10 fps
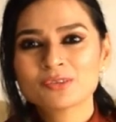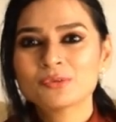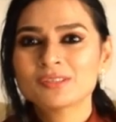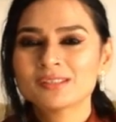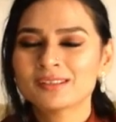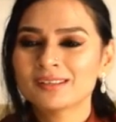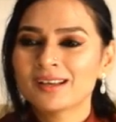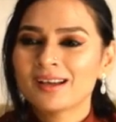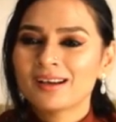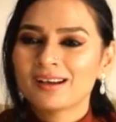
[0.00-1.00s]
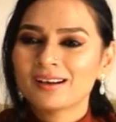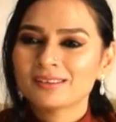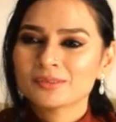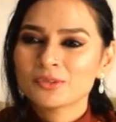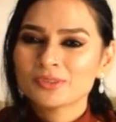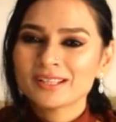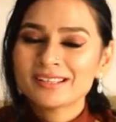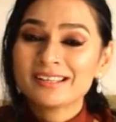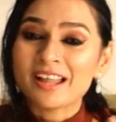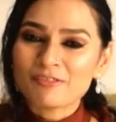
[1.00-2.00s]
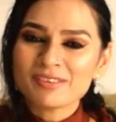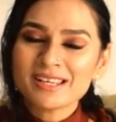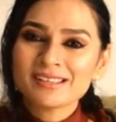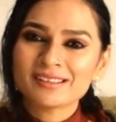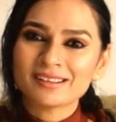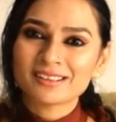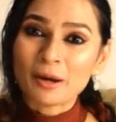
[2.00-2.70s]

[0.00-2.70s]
good that loving